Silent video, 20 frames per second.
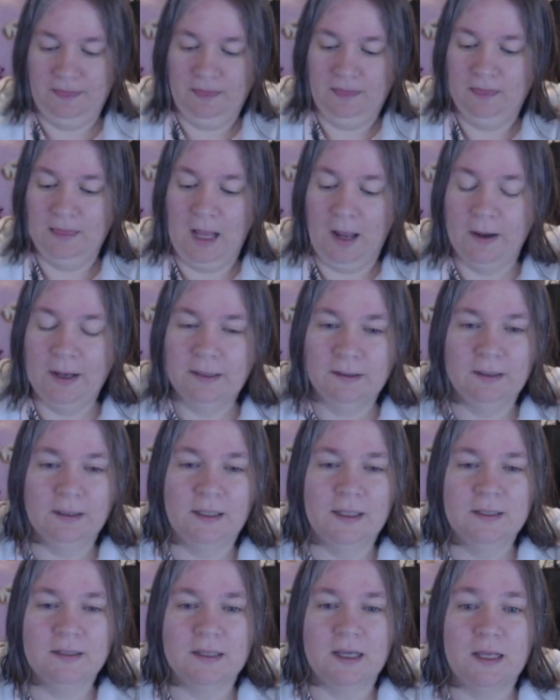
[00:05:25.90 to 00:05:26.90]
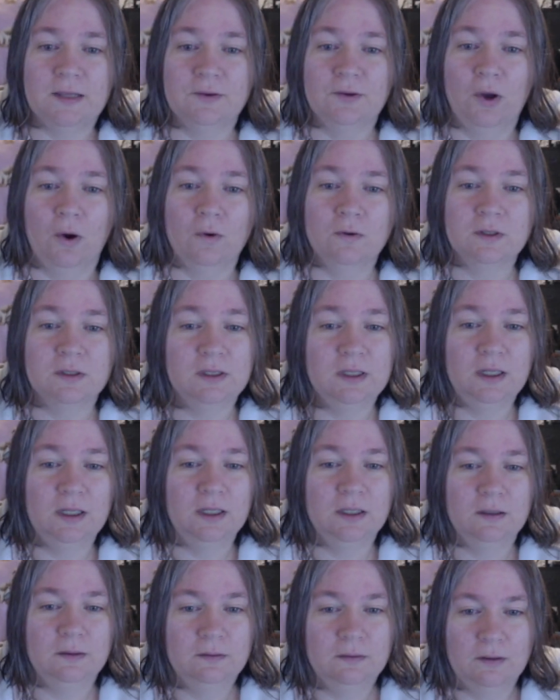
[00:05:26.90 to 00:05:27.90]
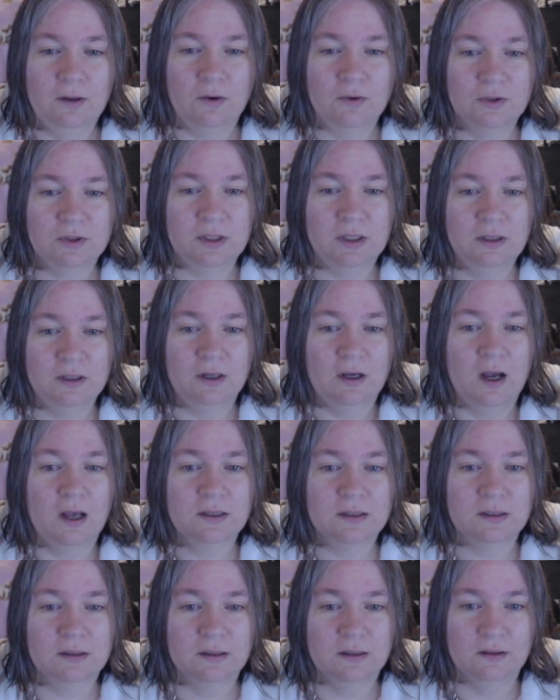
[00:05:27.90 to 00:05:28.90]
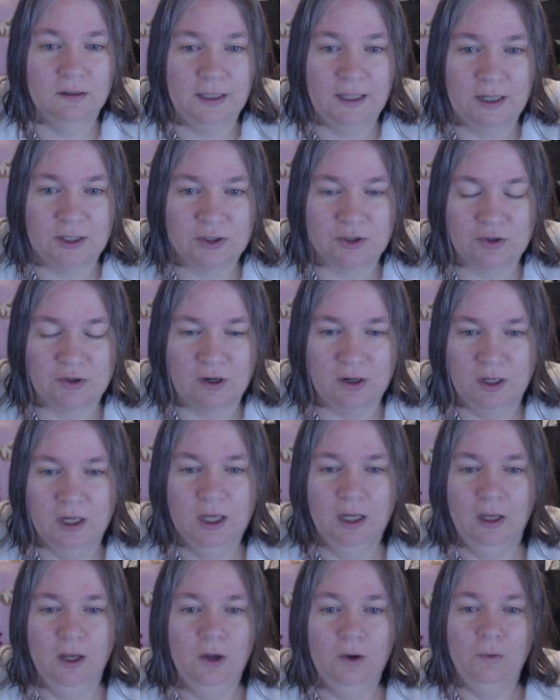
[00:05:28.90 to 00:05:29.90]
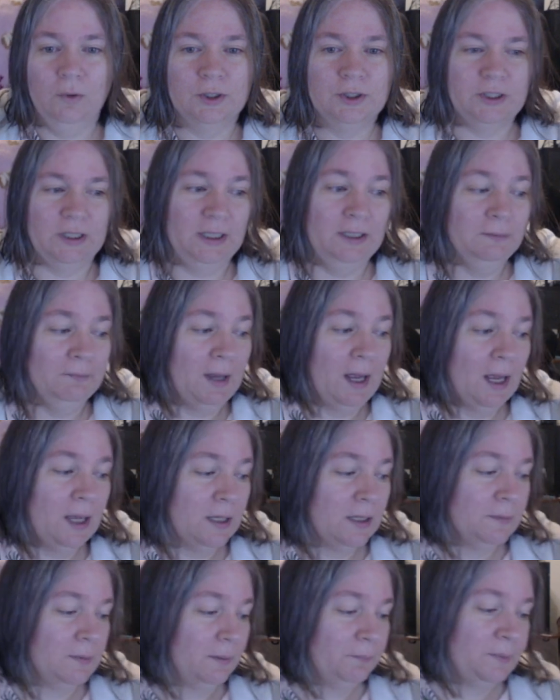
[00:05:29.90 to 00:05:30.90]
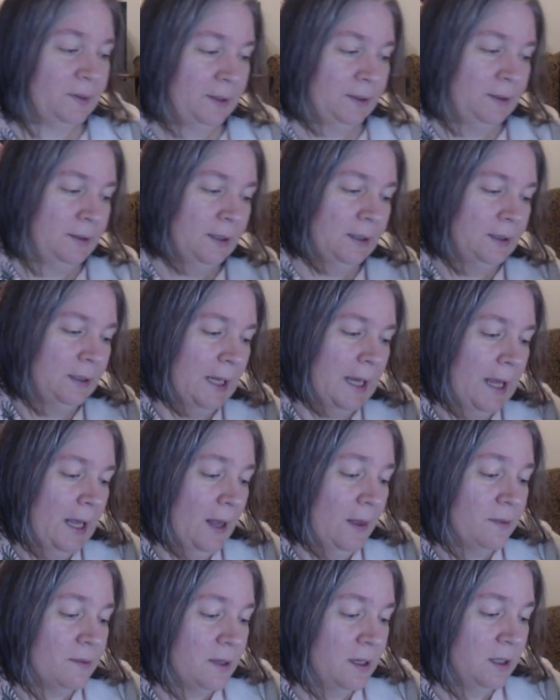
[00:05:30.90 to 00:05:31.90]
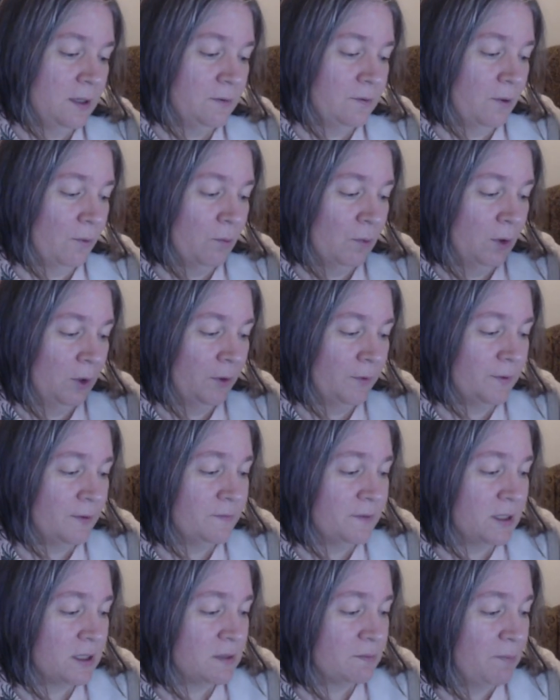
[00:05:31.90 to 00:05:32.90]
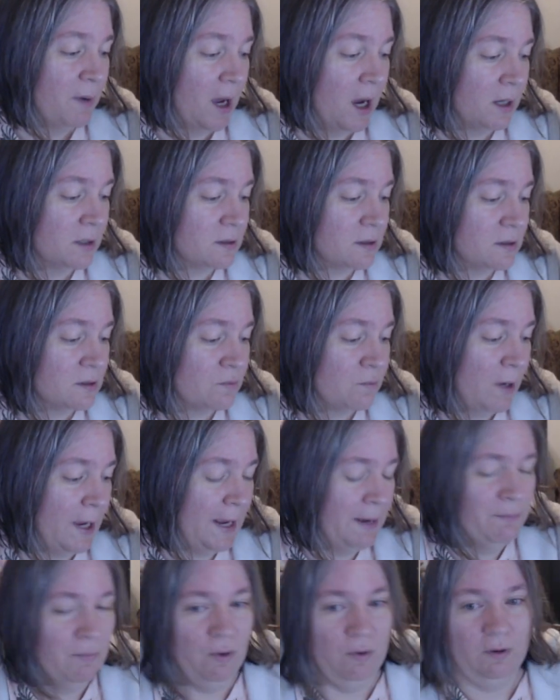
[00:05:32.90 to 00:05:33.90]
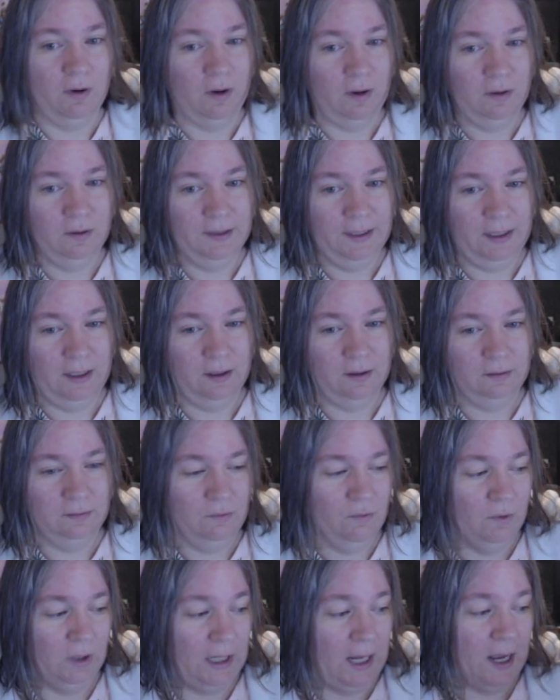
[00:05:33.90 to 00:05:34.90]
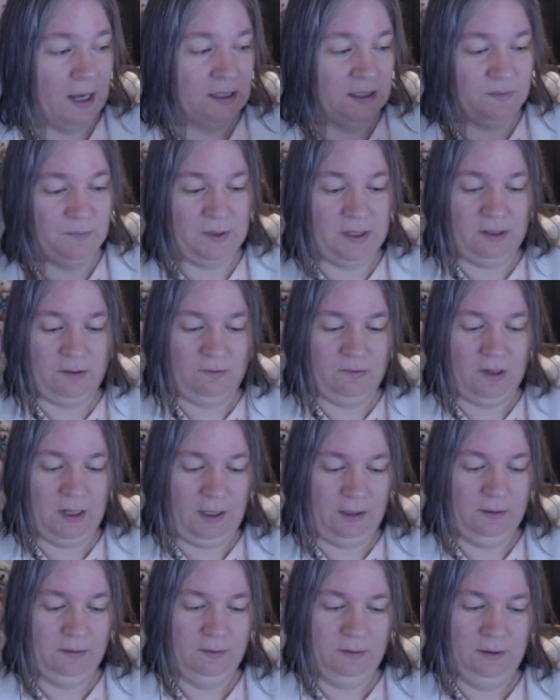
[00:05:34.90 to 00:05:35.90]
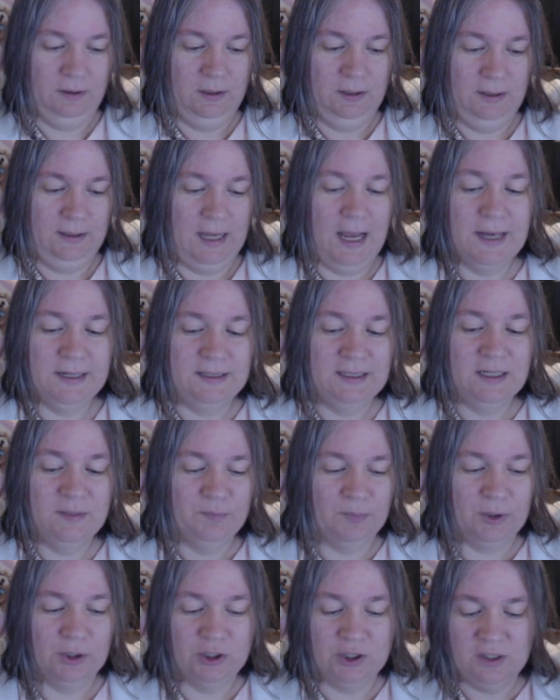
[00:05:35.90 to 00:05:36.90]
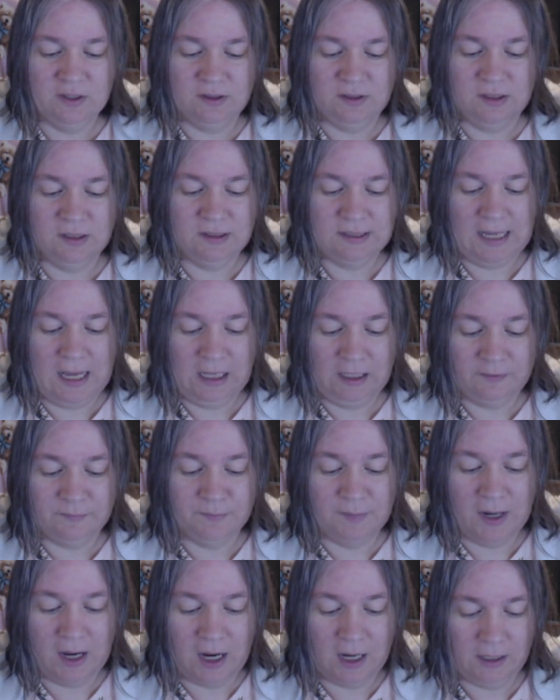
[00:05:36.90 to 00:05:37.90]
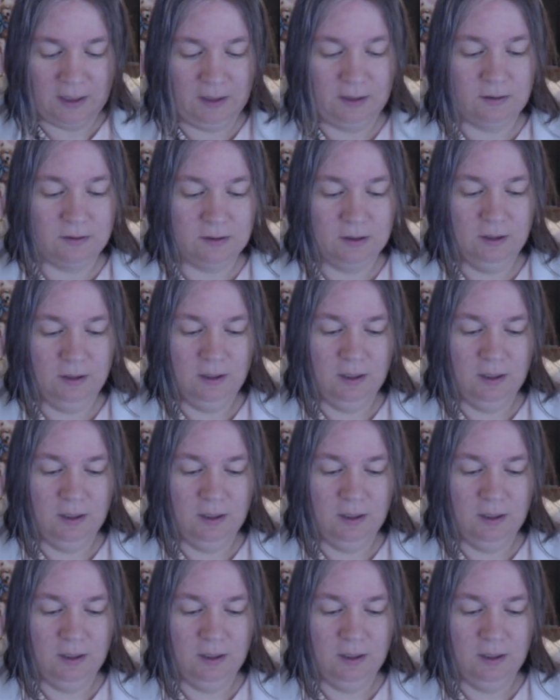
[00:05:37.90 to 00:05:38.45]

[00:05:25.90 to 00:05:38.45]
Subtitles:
Now, like I said, those did cost a little extra, which in my opinion, the worth of this box is way more than what I spent on it. I did purchase this out of pocket.